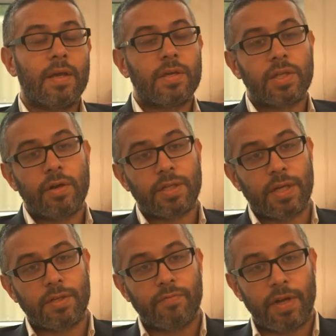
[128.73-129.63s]

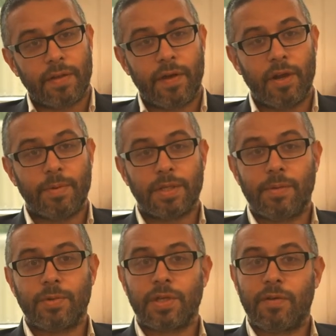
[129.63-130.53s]
Stereotactic radiotherapy is
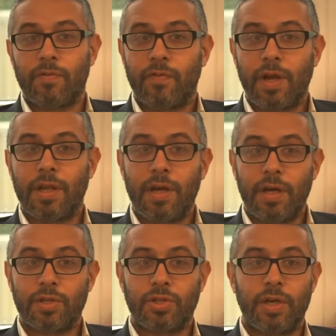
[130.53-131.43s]
able to give a very
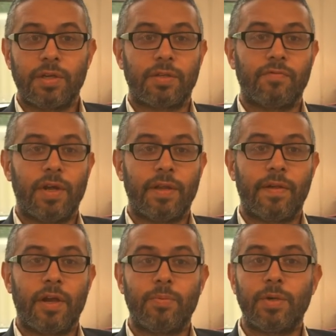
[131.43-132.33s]
large dose of
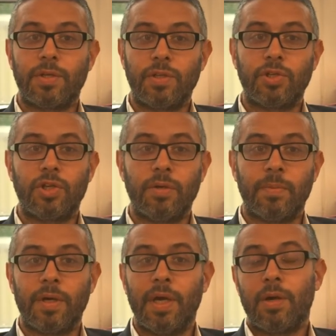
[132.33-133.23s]
radiotherapy to the
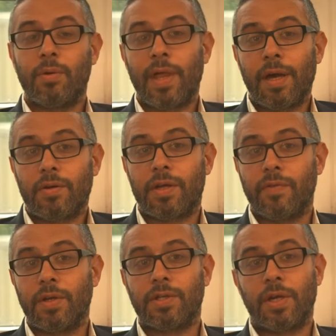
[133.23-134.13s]
tumour without
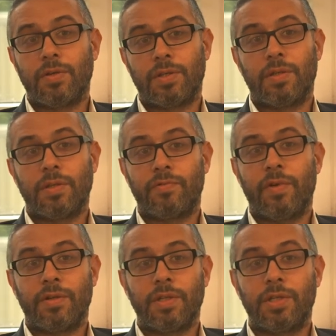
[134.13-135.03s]
giving a dose to the
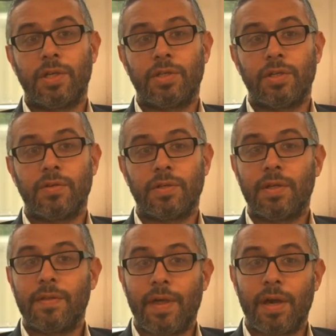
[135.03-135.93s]
surrounding tissues
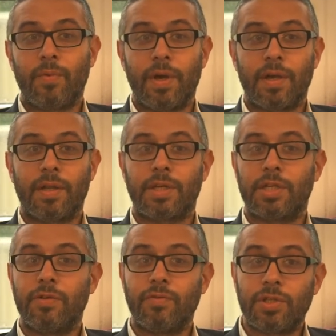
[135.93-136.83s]
and in that way it can
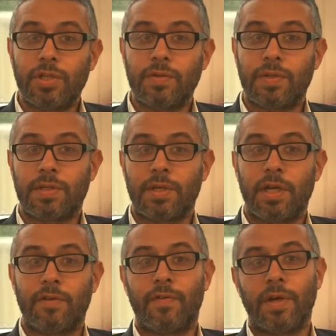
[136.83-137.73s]
actually reduce the
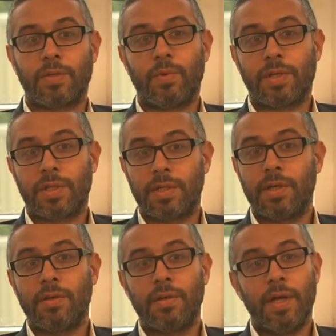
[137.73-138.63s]
side effects while
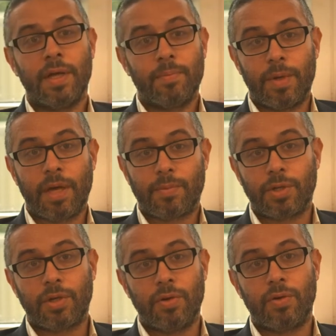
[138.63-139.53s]
still being able
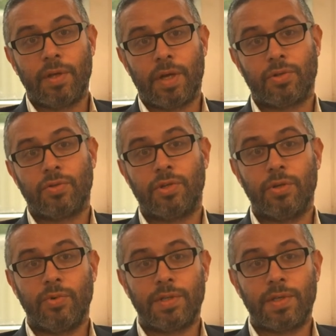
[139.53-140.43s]
to cure the actual
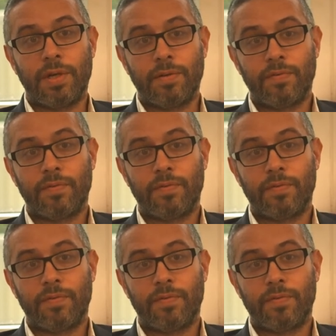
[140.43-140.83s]
tumour itself.